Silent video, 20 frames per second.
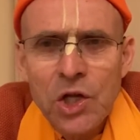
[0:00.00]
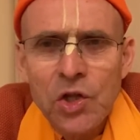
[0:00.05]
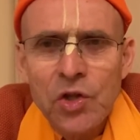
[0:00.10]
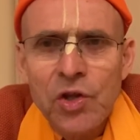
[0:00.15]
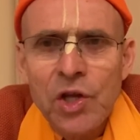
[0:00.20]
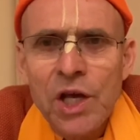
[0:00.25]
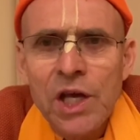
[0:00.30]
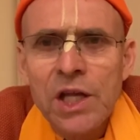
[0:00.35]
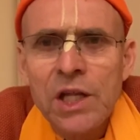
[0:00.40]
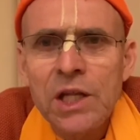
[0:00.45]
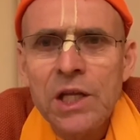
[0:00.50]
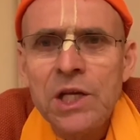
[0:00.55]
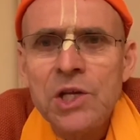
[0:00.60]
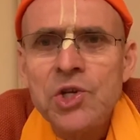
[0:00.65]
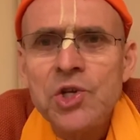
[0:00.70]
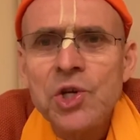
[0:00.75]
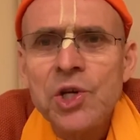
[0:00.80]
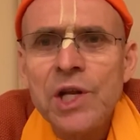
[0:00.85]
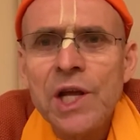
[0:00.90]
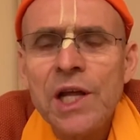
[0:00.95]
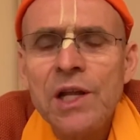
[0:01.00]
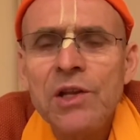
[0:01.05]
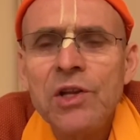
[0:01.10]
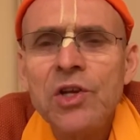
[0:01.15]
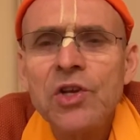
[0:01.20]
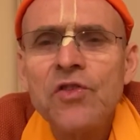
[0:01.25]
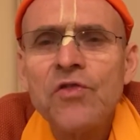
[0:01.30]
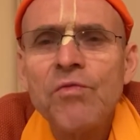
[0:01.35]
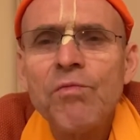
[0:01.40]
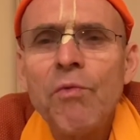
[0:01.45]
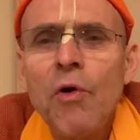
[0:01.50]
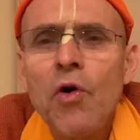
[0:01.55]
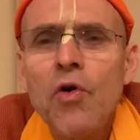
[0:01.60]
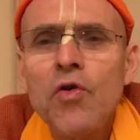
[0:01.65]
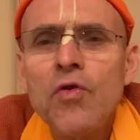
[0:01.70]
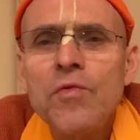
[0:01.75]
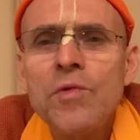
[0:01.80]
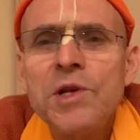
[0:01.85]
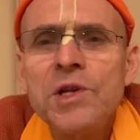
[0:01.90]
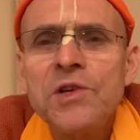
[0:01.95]
Then Nityānanda
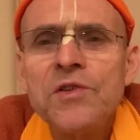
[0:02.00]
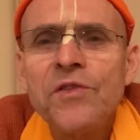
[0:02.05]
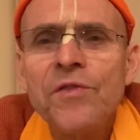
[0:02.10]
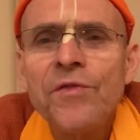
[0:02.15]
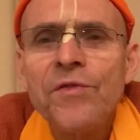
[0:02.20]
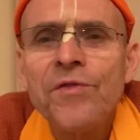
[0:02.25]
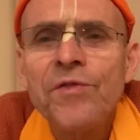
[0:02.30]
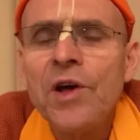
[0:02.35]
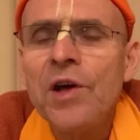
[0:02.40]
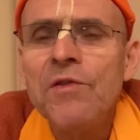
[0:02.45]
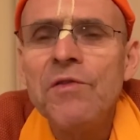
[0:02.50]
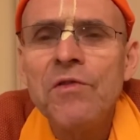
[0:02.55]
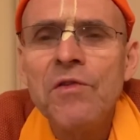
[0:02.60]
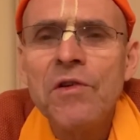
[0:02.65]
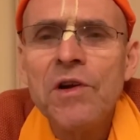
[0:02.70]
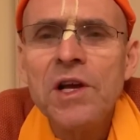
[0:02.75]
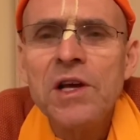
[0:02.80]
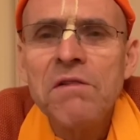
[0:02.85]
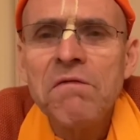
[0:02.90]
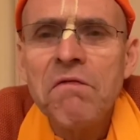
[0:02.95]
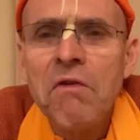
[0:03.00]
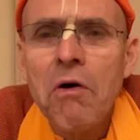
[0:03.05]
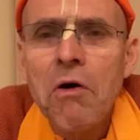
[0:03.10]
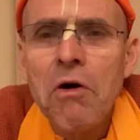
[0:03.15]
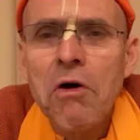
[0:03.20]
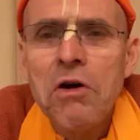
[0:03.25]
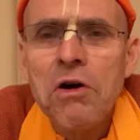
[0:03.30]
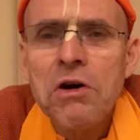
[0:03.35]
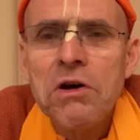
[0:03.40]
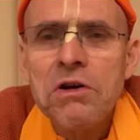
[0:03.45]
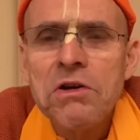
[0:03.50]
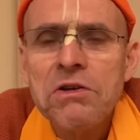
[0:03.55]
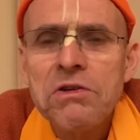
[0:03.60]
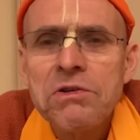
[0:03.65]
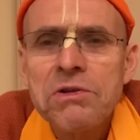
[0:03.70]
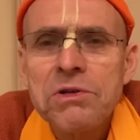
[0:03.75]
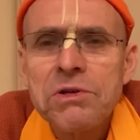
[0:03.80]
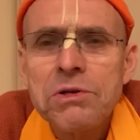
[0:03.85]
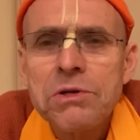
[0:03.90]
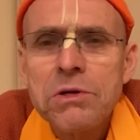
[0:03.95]
spoke with his thundering
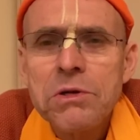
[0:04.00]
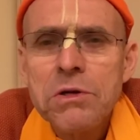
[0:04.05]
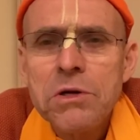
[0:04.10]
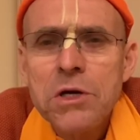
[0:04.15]
voice.